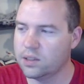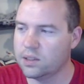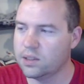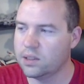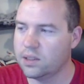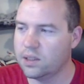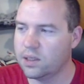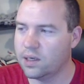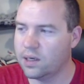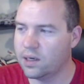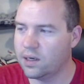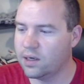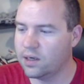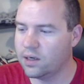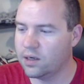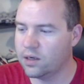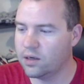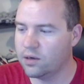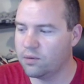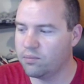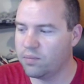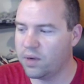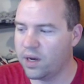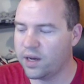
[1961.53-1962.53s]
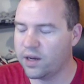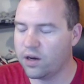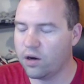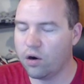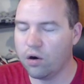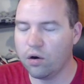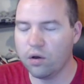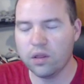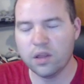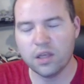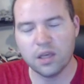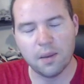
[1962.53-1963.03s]
by
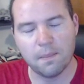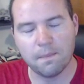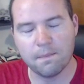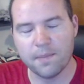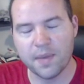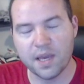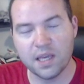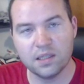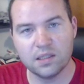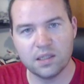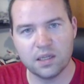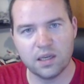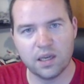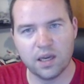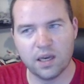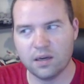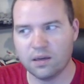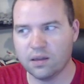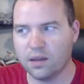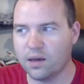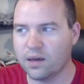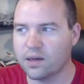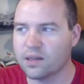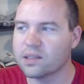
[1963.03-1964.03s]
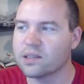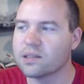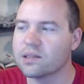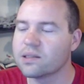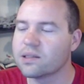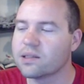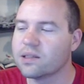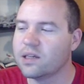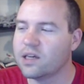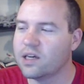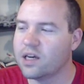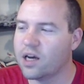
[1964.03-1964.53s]
all the amazing
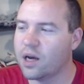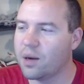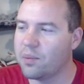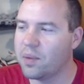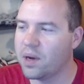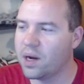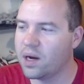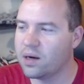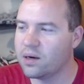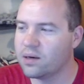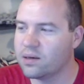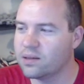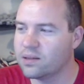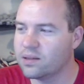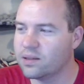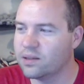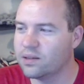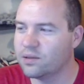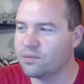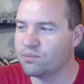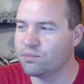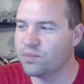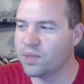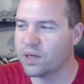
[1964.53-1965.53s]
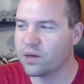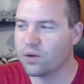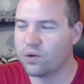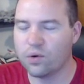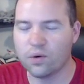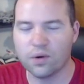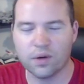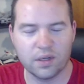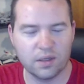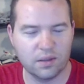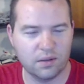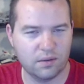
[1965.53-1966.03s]
headlines about
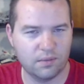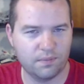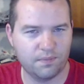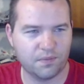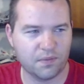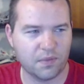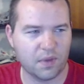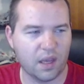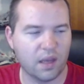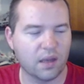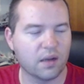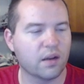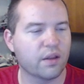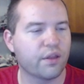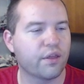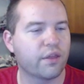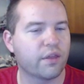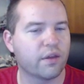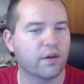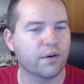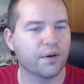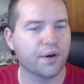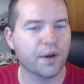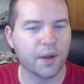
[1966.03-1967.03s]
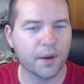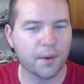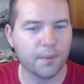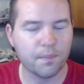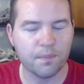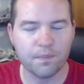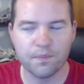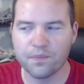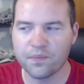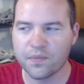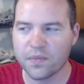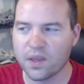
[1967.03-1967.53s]
Bitcoin and Ethereum
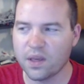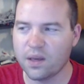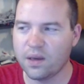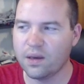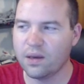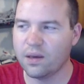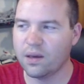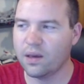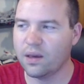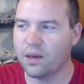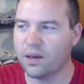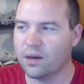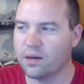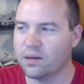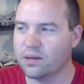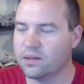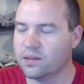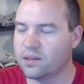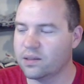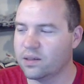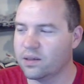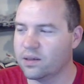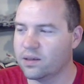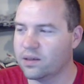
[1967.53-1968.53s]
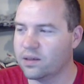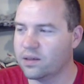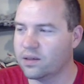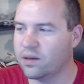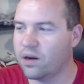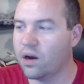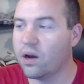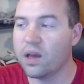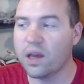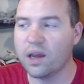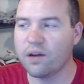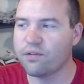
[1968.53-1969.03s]
and
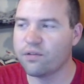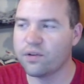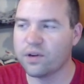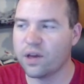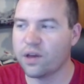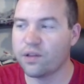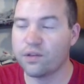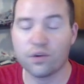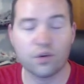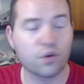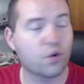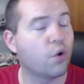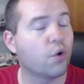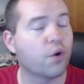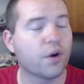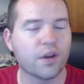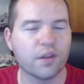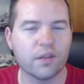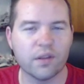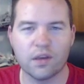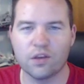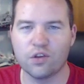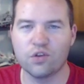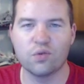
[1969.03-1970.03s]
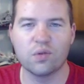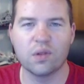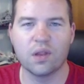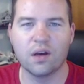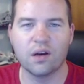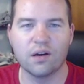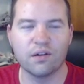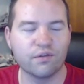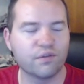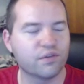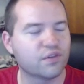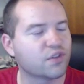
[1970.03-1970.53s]
every other coin that you
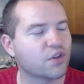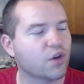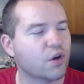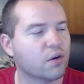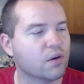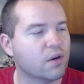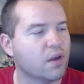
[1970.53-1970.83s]
love. So